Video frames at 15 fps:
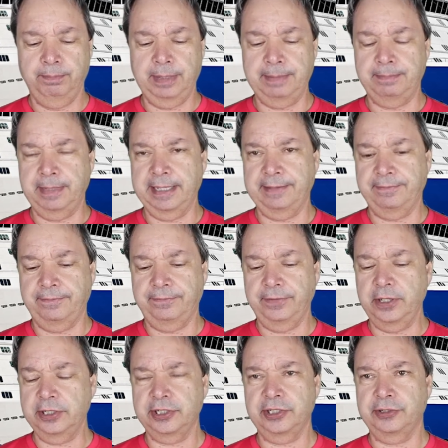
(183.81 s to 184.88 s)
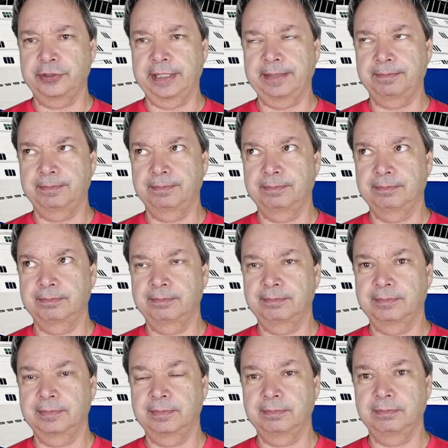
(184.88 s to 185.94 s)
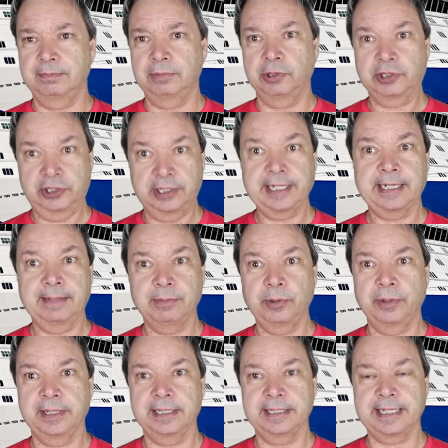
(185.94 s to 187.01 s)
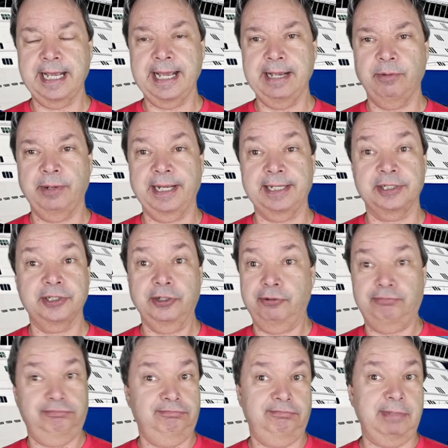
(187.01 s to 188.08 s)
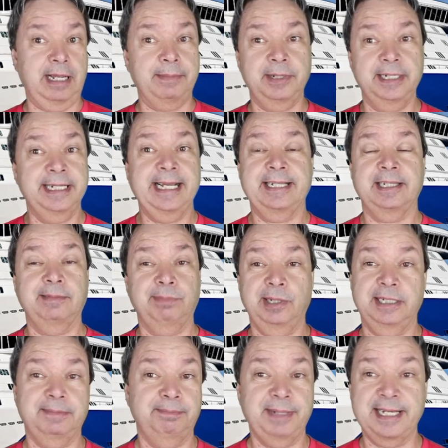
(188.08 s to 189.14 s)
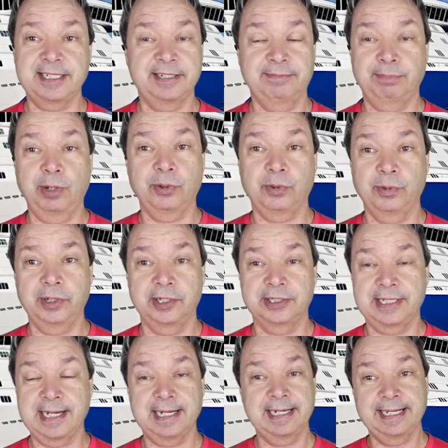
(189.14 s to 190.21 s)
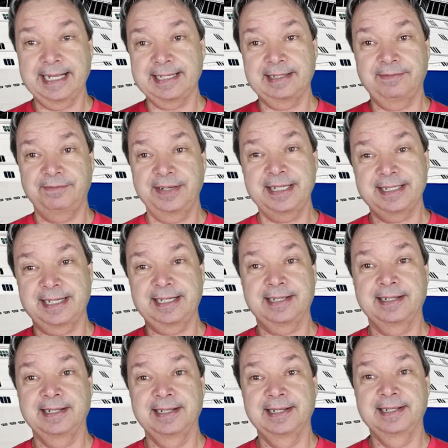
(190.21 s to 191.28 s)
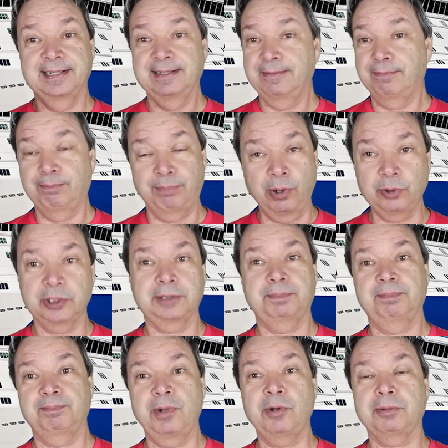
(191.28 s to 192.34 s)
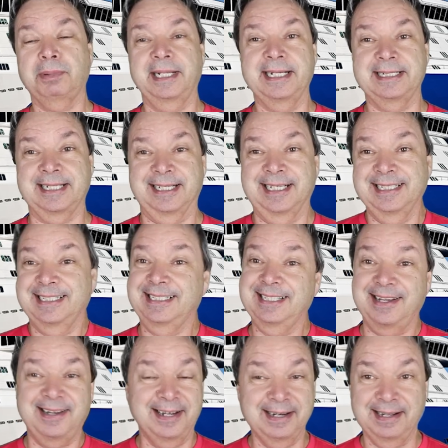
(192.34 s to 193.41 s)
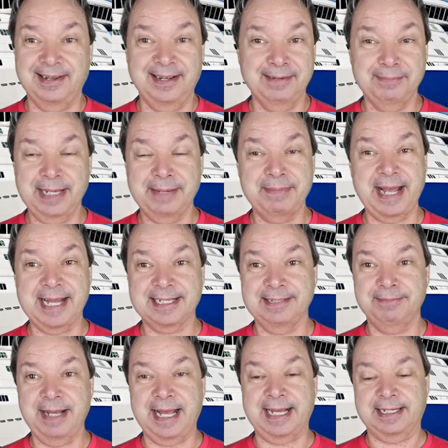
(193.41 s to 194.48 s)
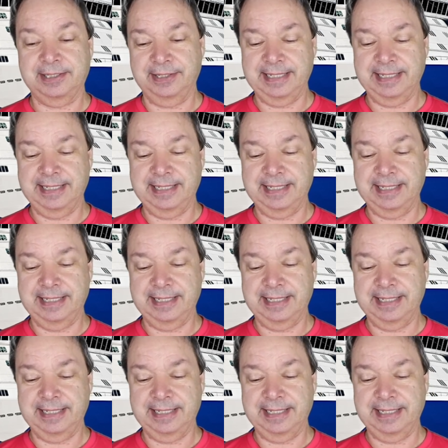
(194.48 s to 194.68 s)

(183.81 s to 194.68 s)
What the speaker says: But my first trip looks like I'm going to Skagway. So I'm going to get the best of both worlds. I'm going to get to visit both places on my back-to-back.